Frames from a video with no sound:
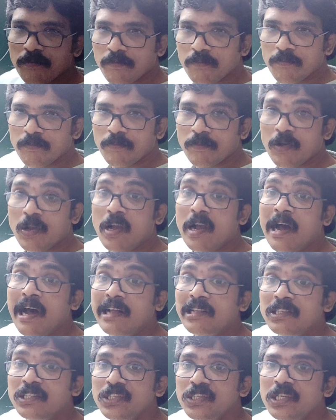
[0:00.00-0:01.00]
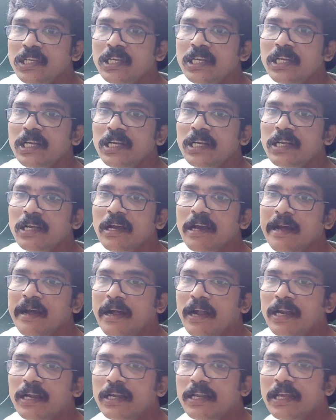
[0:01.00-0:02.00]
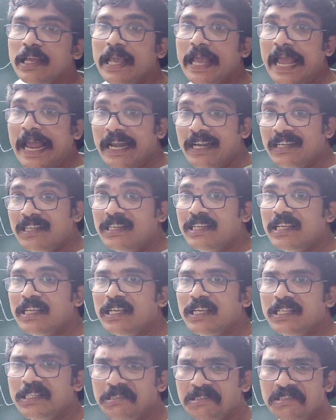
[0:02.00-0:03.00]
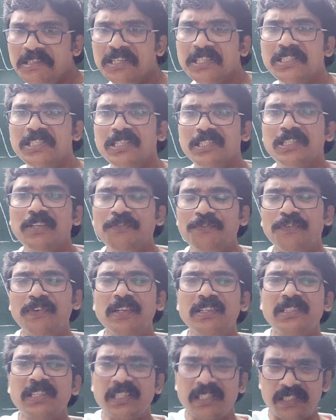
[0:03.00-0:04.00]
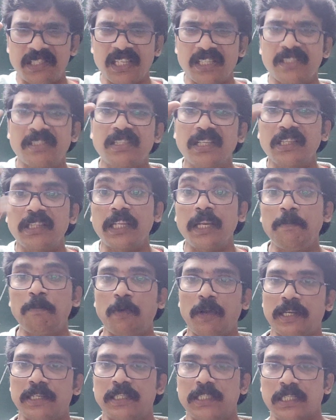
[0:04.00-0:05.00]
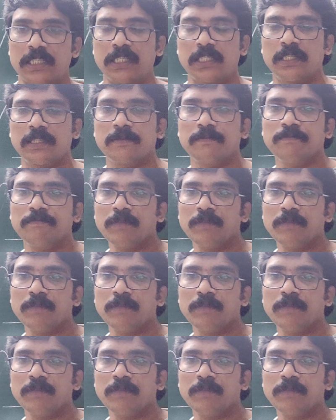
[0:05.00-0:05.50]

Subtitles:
Gachi and anti is difference is just 3.6.